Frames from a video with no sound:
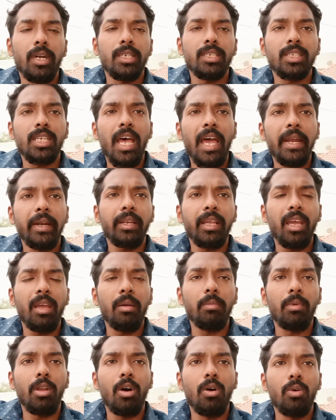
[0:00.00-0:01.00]
It's high
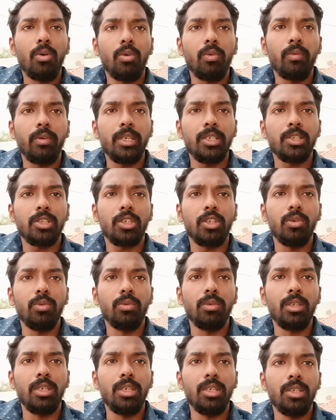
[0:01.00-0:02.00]
time now to
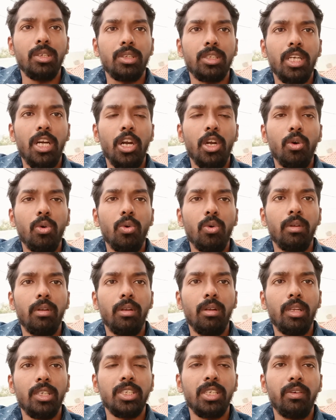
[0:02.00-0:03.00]
rescue the
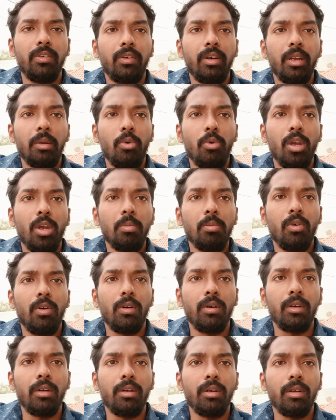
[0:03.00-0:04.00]
Shadow Legendary
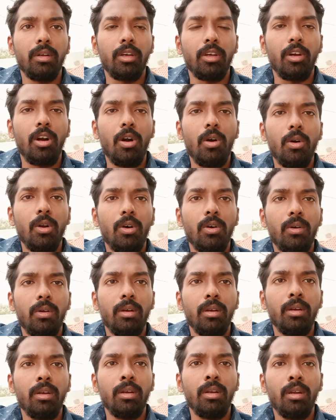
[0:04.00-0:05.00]
Pokemon
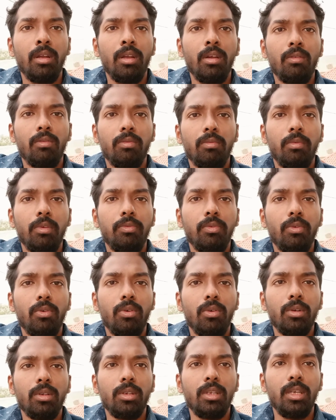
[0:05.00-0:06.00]
Groudon
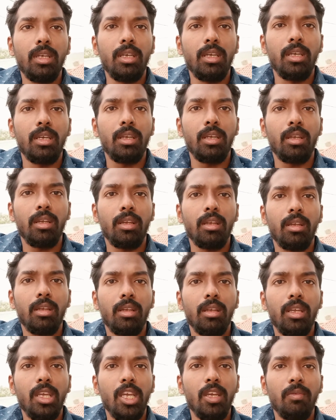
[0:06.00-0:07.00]
before the
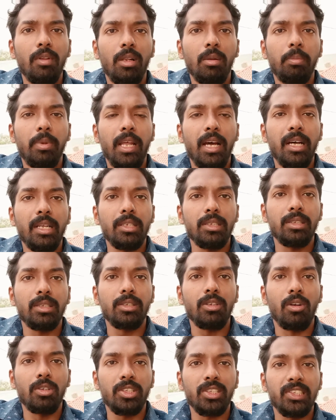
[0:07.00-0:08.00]
evil
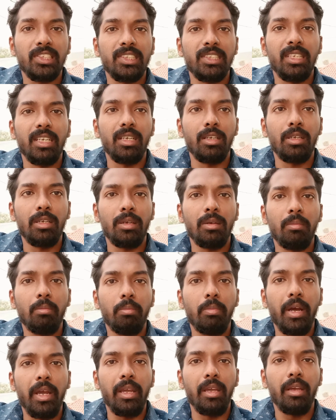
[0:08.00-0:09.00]
plans got succeeded
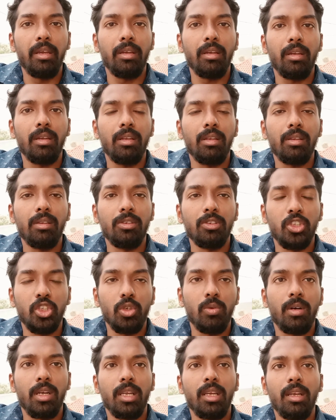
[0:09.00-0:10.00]
by
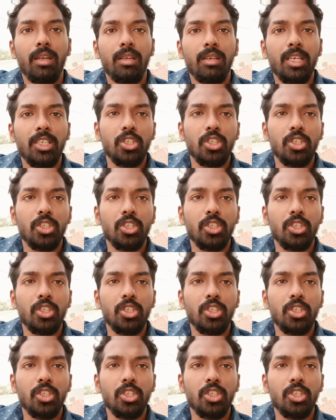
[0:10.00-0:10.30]
Giovanni.